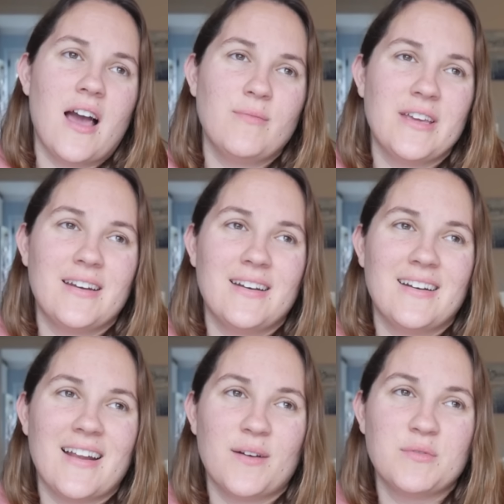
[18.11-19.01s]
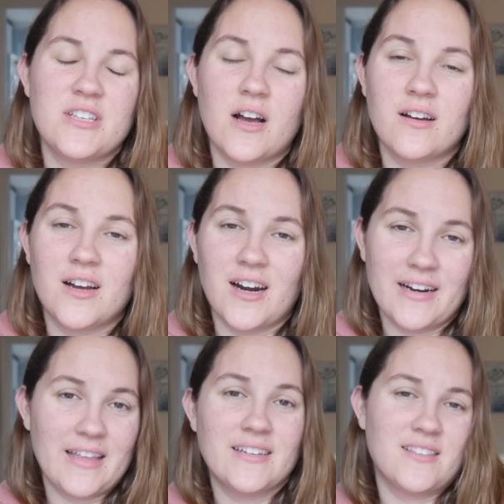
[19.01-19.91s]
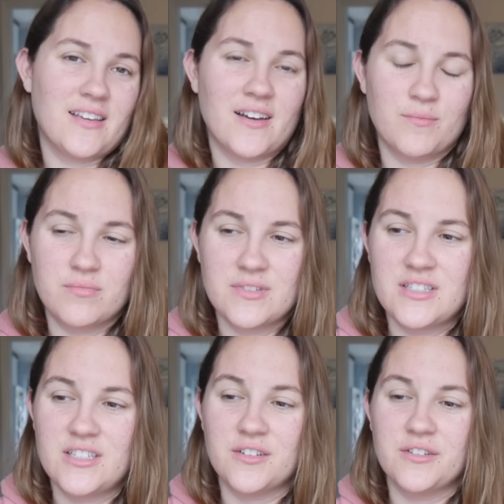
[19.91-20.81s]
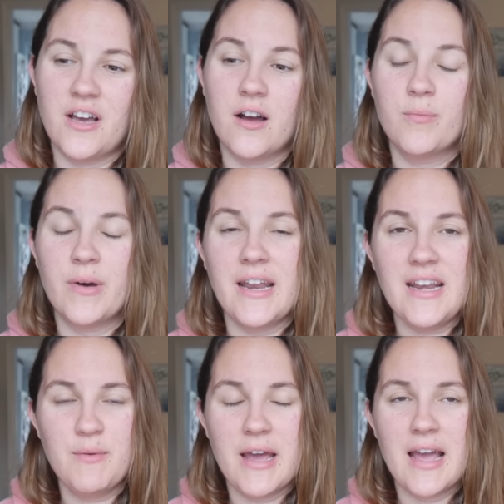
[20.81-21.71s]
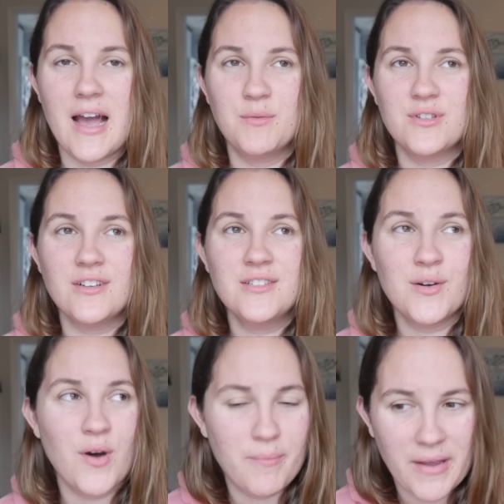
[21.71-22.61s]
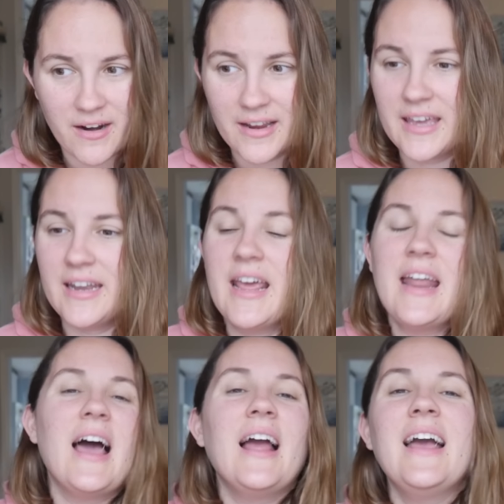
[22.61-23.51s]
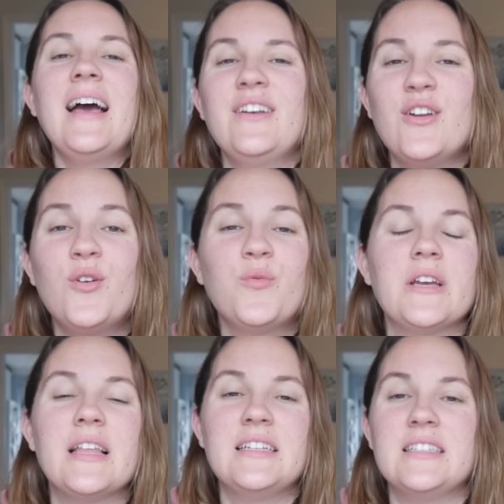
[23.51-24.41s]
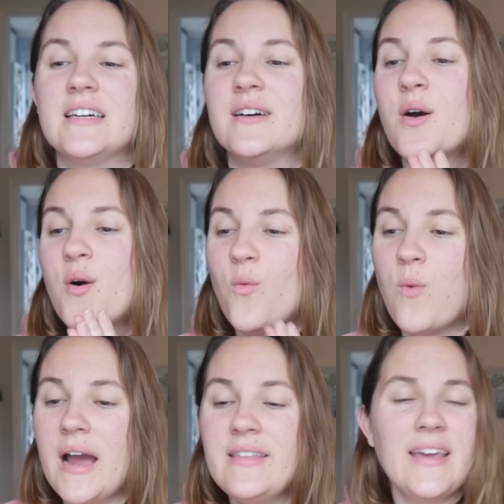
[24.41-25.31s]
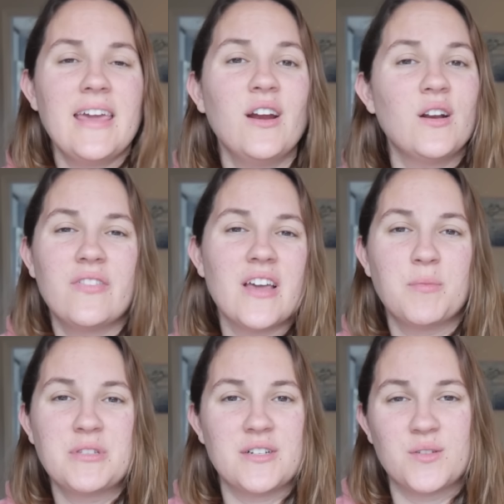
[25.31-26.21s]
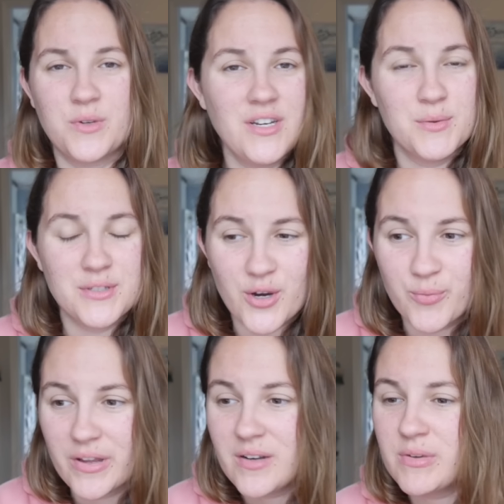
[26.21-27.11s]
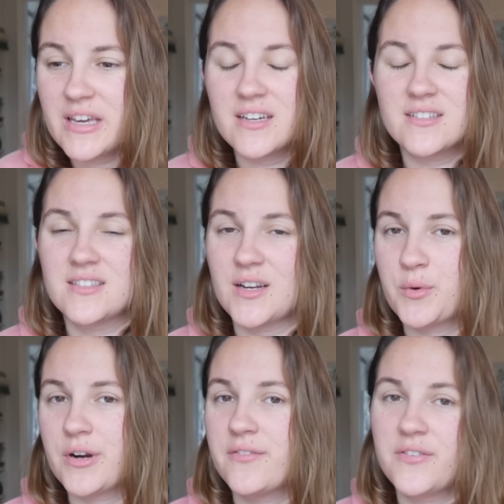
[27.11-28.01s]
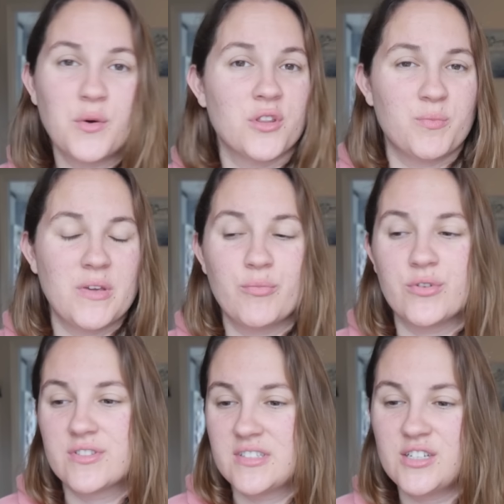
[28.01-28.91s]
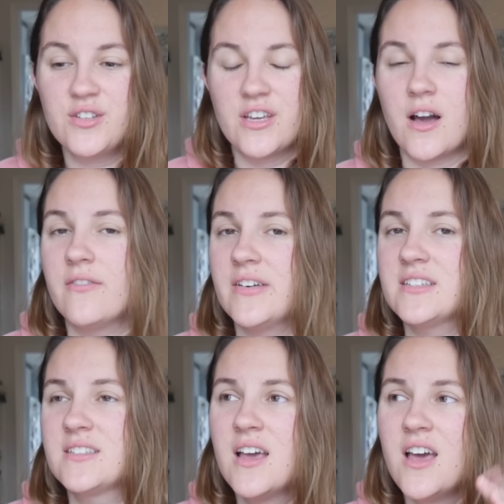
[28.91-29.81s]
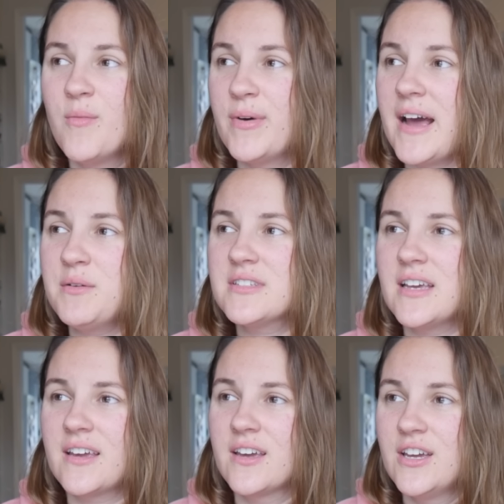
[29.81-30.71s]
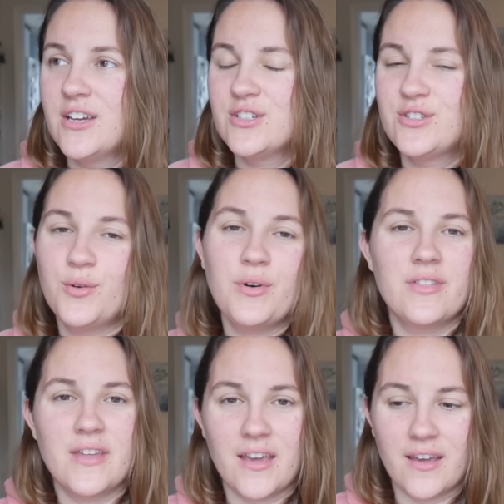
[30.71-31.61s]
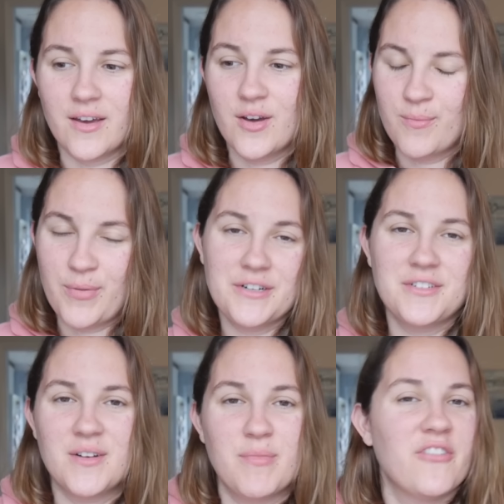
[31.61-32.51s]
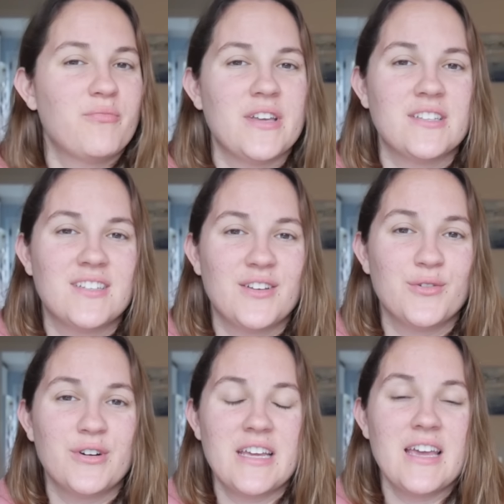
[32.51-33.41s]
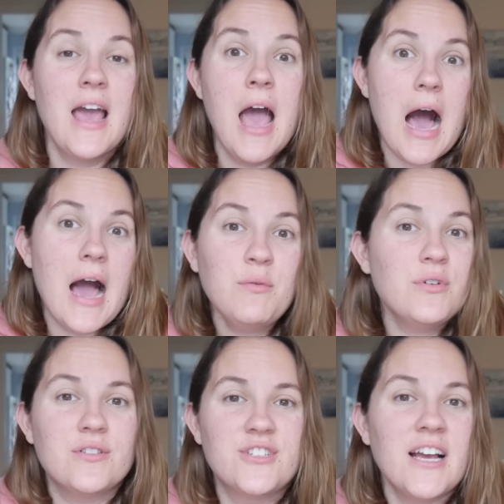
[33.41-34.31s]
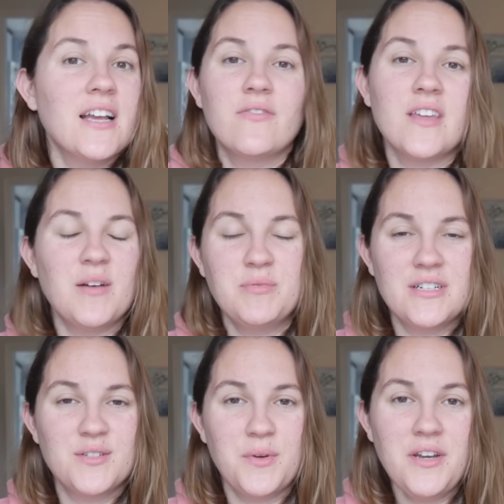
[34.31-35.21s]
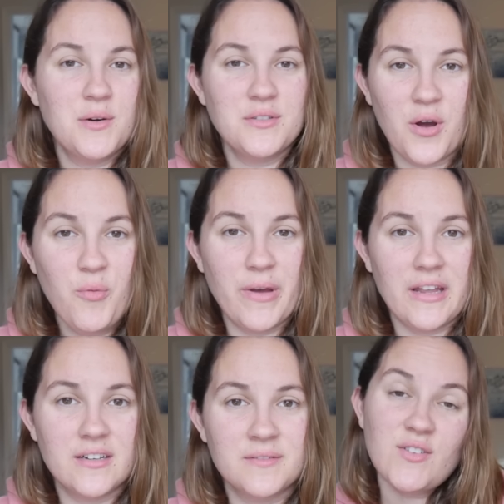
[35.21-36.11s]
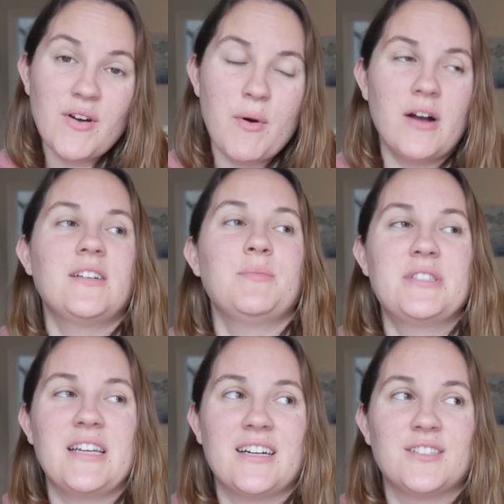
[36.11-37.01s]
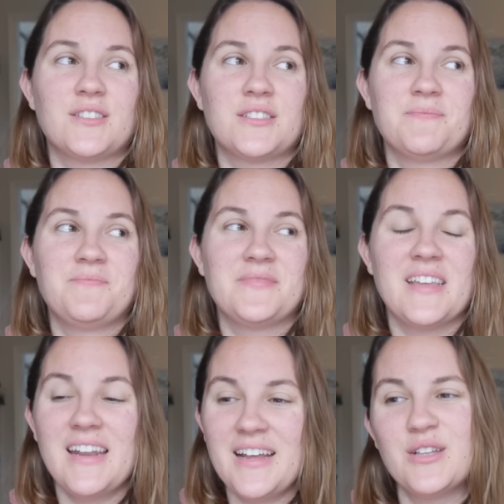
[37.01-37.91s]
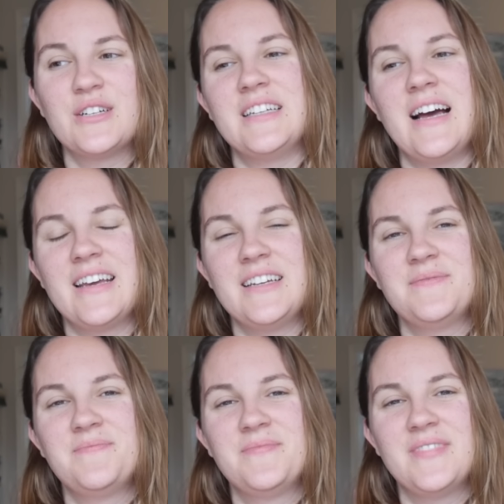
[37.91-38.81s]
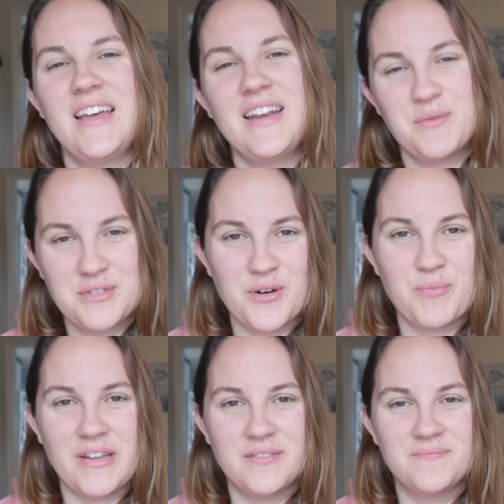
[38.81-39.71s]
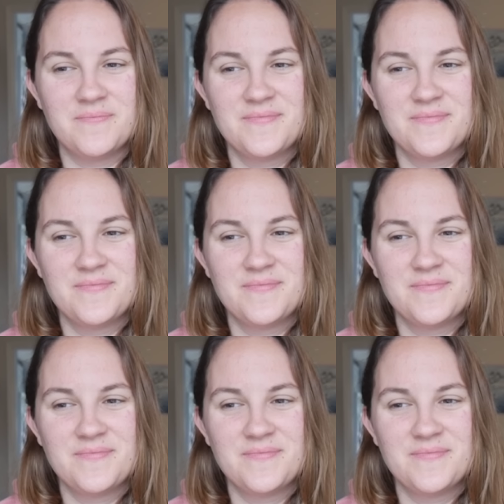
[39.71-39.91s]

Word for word: I mean, I was younger, I like to think I'm still young, but anyway, I was also American, and I had no real idea why they cared if the upstairs window was open because there were a few other people still in the office, but I was like, sure thing. Person above me in seniority, I will go check if the upstairs window is open. So I walked upstairs and I looked at it and it was open.